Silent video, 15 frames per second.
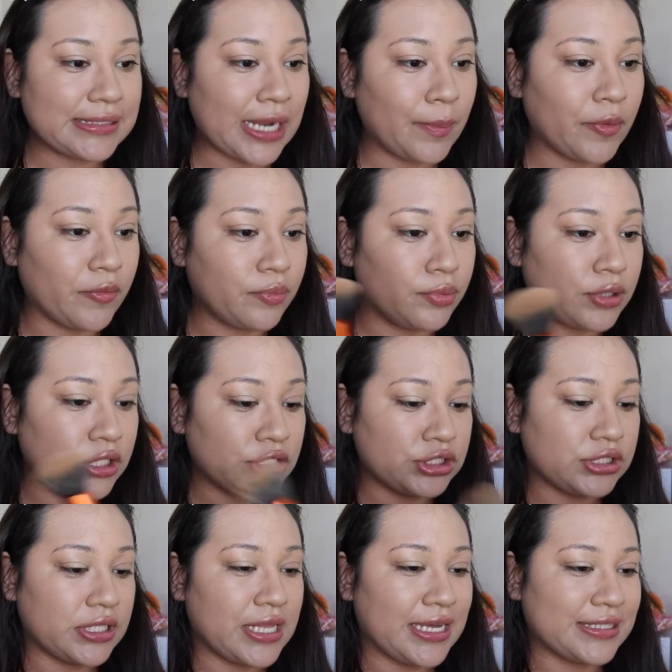type of
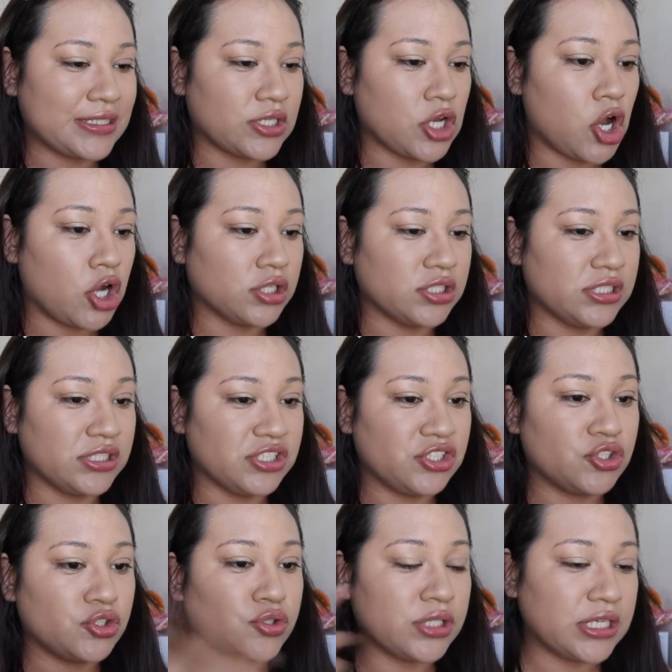brush that's causing
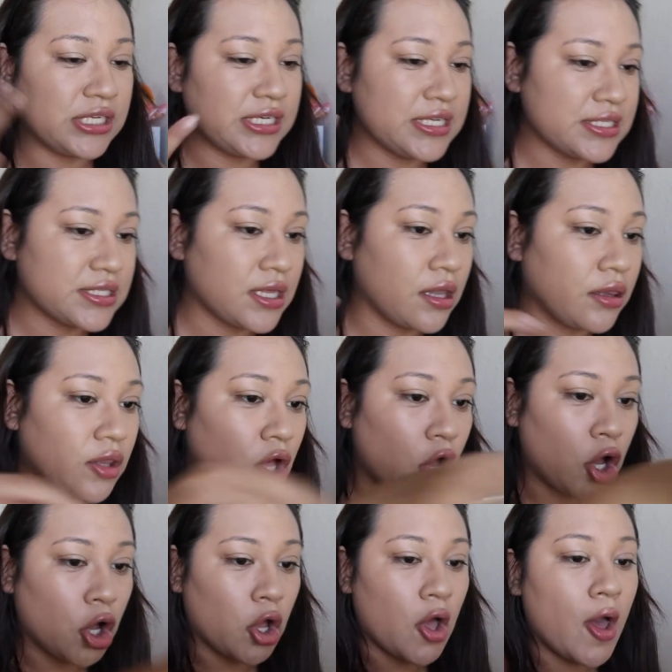streakiness
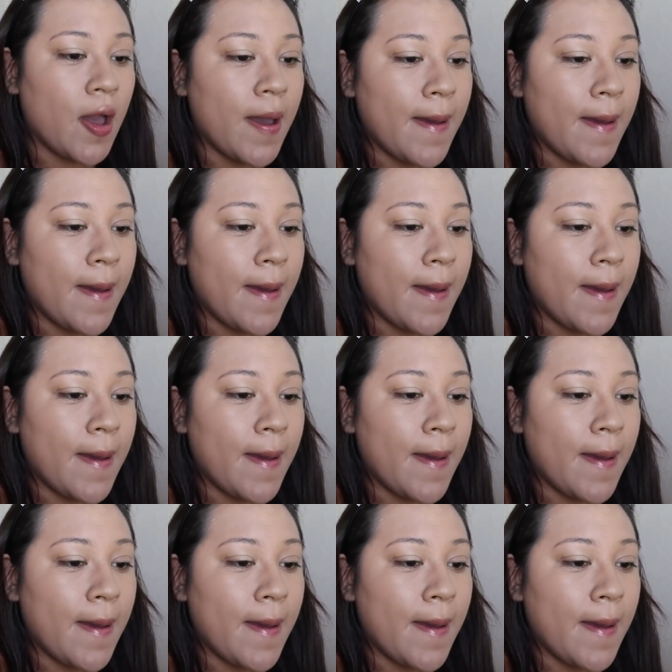along